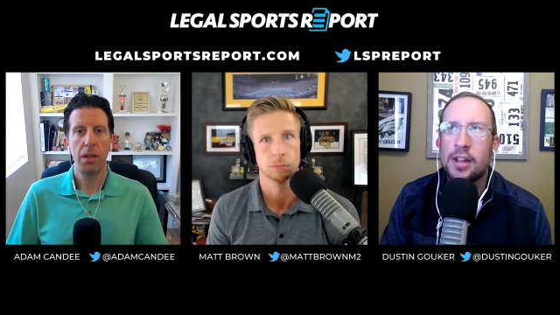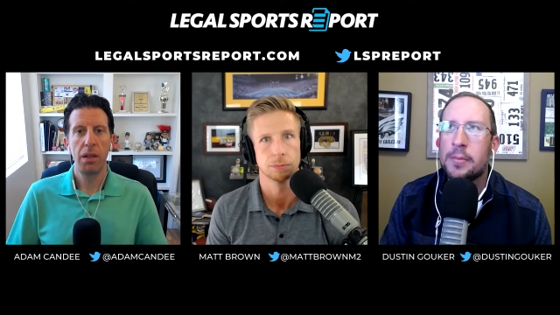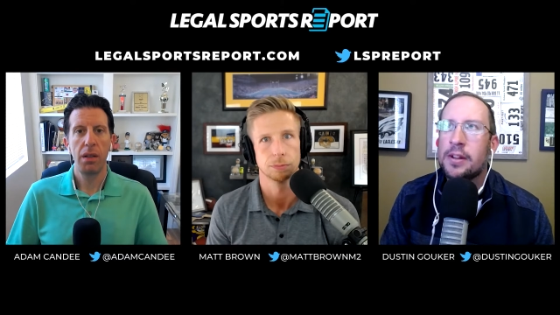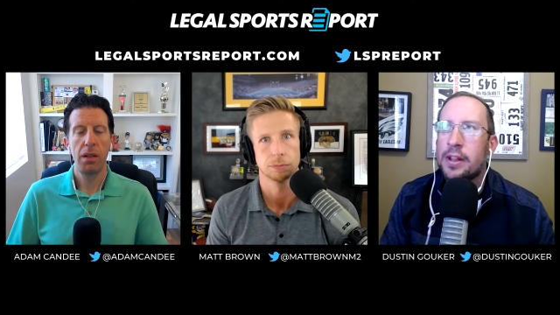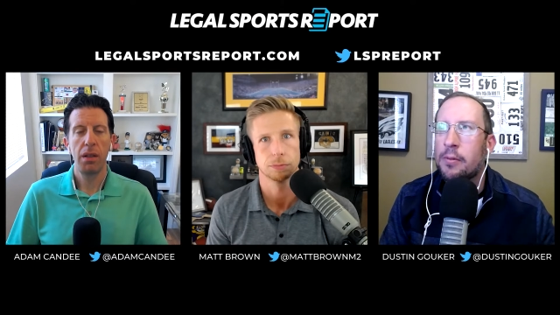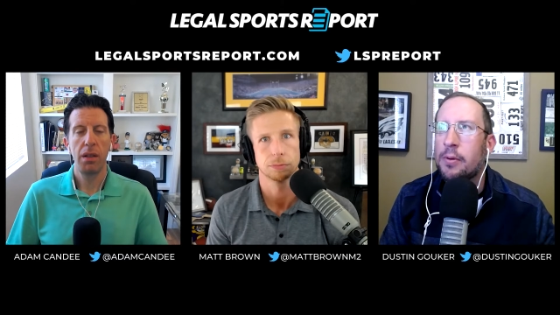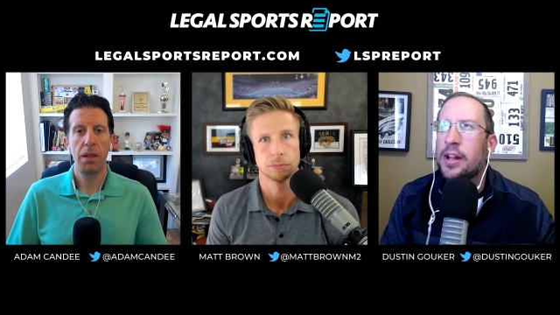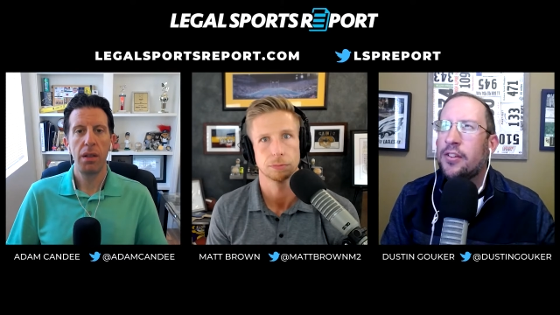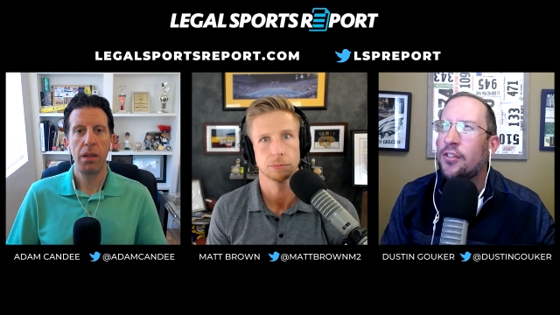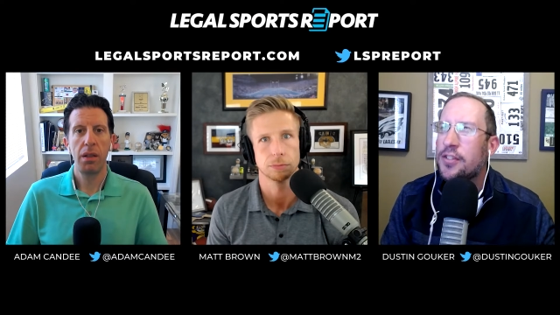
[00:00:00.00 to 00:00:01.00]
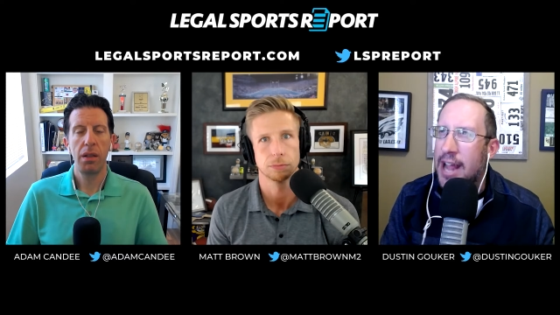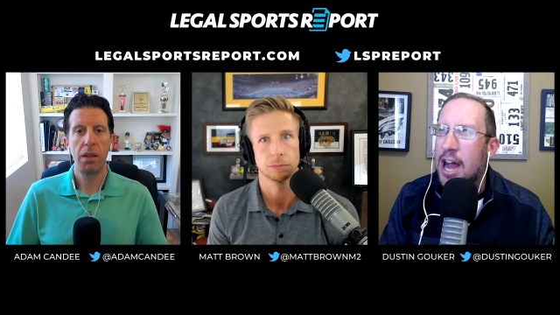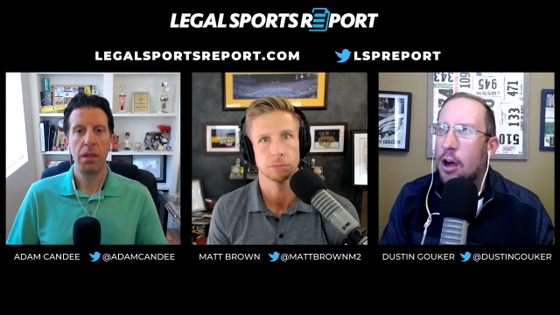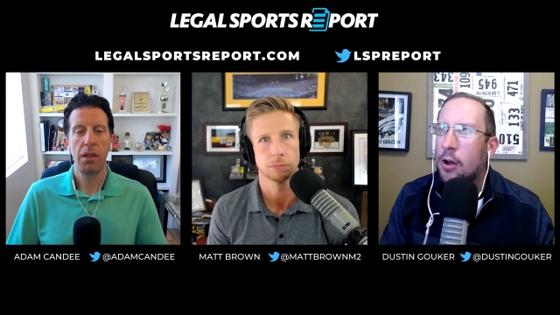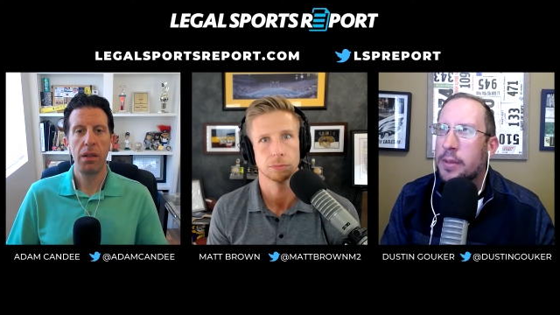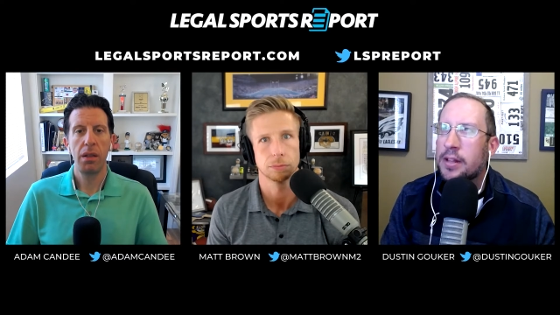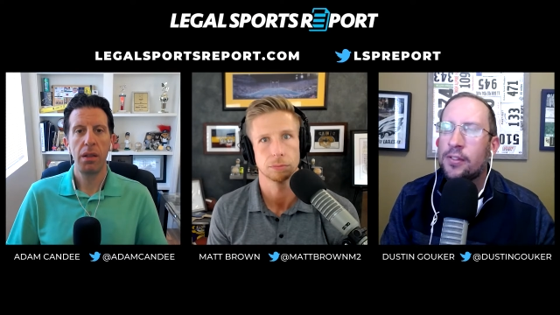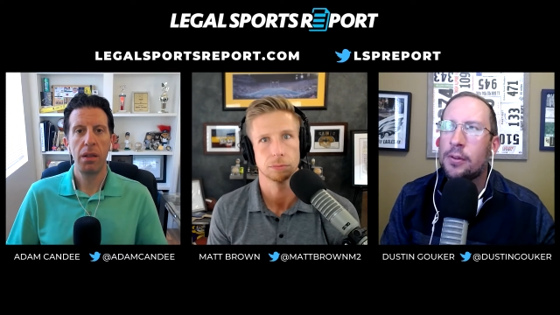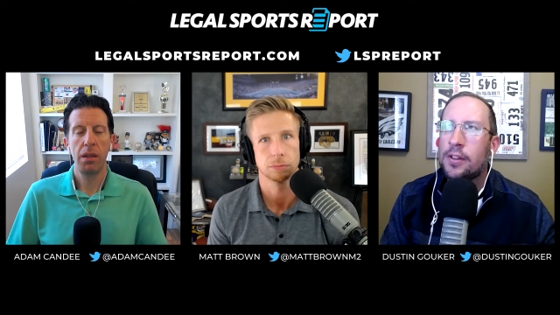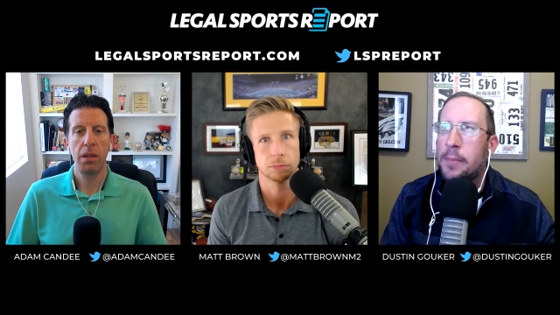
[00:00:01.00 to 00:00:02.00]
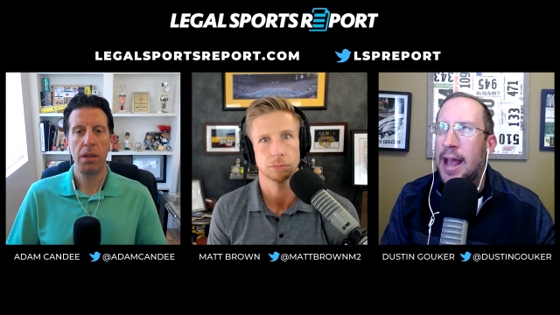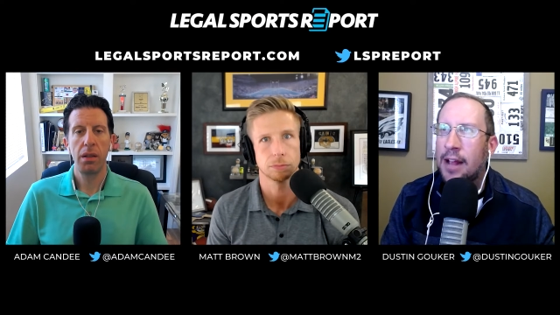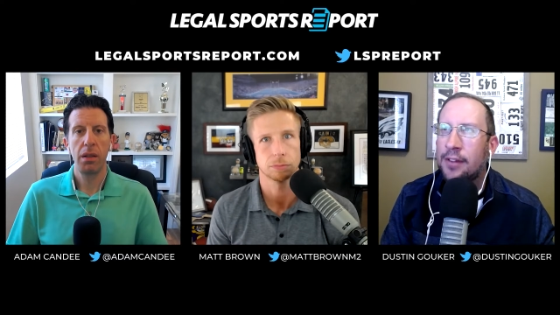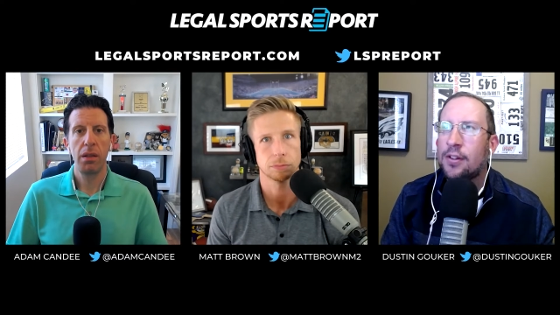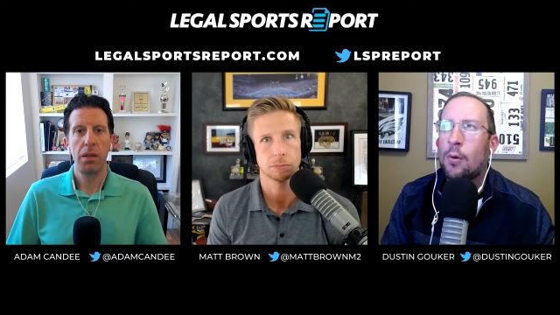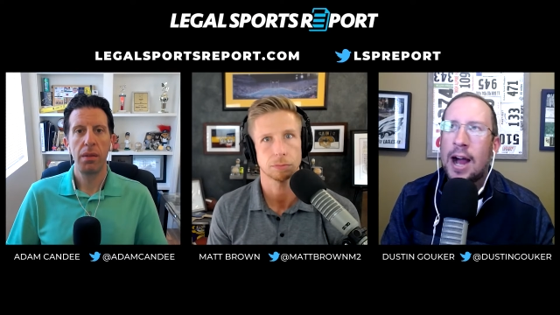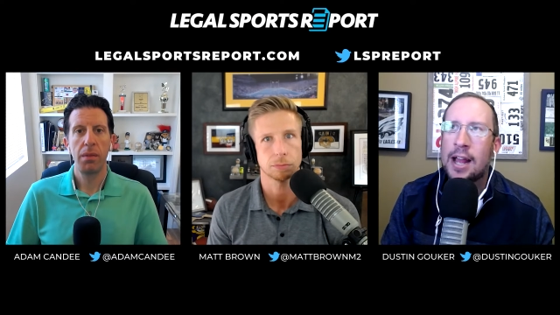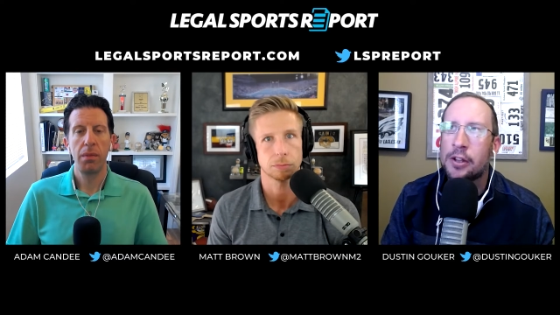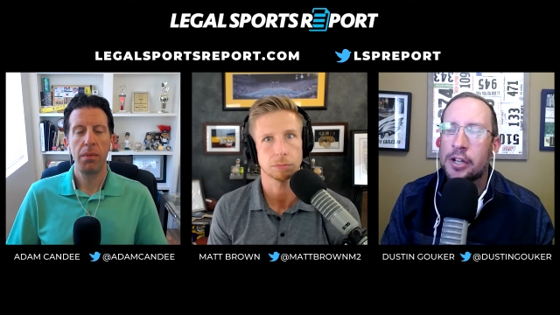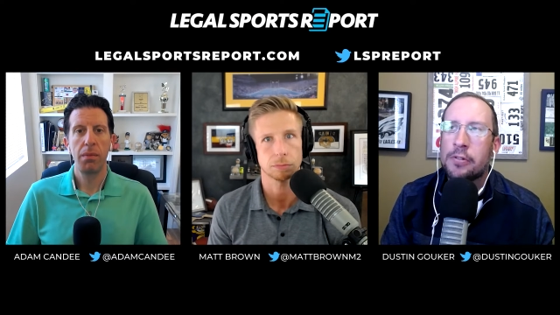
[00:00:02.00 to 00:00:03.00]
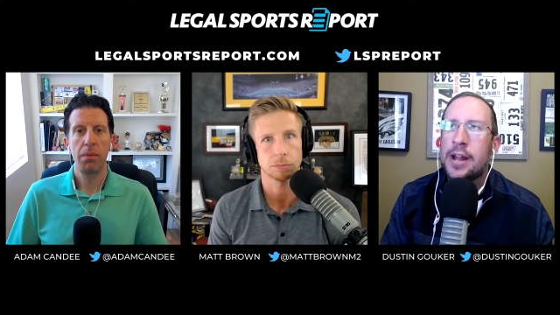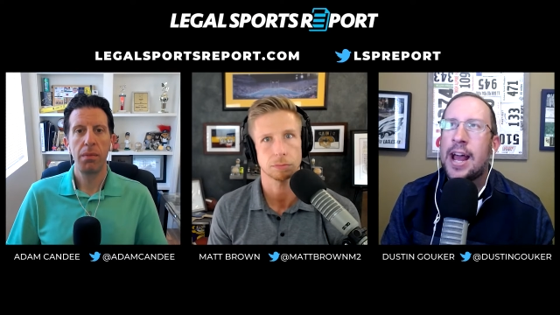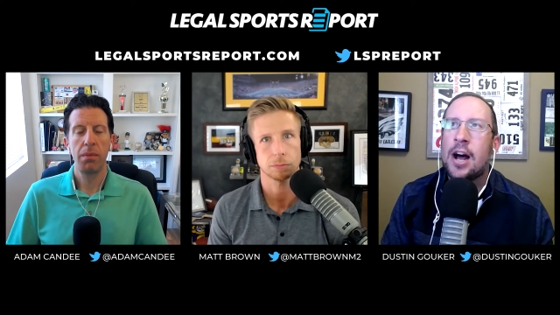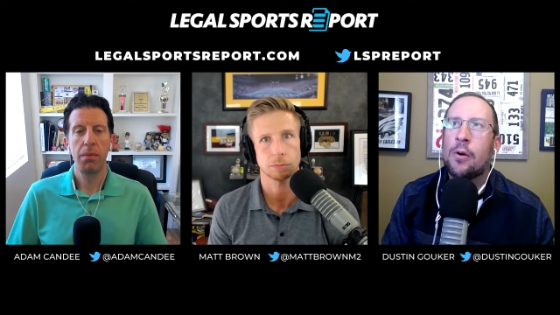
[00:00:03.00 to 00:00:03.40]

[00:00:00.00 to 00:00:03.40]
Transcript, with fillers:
Speaker 1: I mean, it's just now. I mean, this this passed a while ago now.